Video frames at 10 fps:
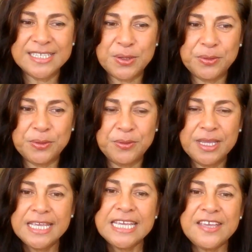So
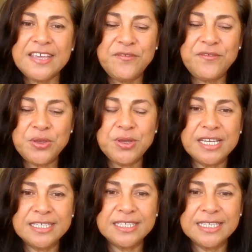if you
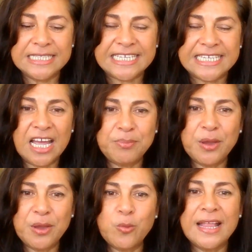can start
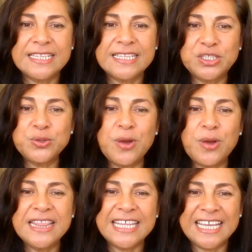by do
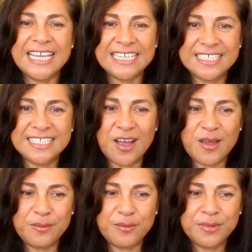one thing at a
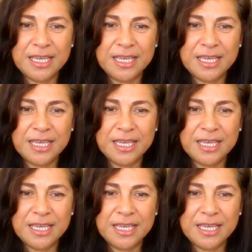time,